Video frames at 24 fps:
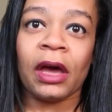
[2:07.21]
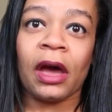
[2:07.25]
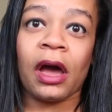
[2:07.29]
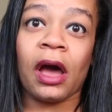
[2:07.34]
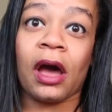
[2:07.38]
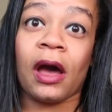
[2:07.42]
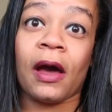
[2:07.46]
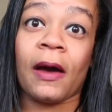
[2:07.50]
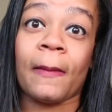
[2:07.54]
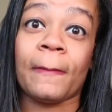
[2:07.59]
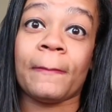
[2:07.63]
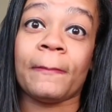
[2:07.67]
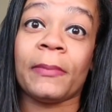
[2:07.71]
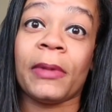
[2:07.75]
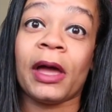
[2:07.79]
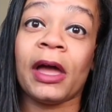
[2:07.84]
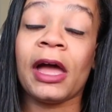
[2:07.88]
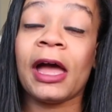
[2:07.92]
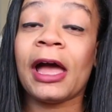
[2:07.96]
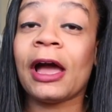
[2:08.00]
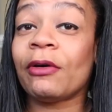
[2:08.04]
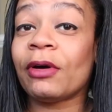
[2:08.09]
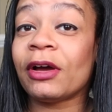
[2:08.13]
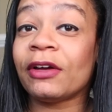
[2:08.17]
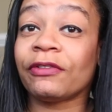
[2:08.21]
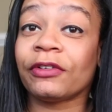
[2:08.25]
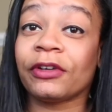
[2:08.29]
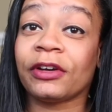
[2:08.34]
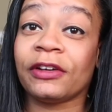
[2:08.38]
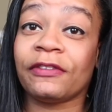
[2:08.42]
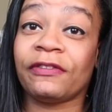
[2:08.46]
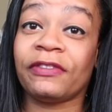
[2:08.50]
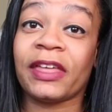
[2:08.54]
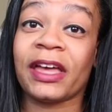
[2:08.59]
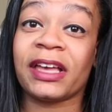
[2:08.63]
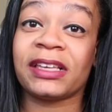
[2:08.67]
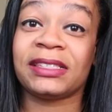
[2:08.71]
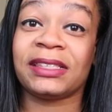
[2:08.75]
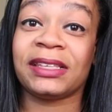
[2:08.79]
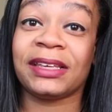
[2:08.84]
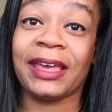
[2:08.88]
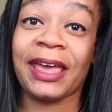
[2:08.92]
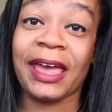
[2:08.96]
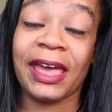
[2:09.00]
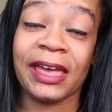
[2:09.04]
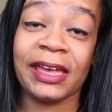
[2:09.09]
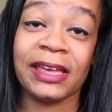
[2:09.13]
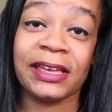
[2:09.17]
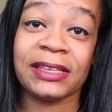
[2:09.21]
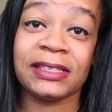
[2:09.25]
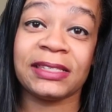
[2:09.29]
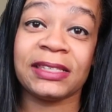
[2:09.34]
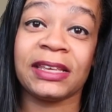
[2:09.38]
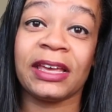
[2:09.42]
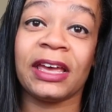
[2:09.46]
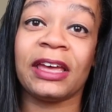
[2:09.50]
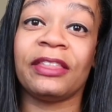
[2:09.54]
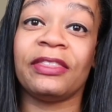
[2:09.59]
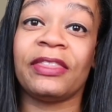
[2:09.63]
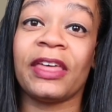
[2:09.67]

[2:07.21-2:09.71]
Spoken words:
However, if that's the case,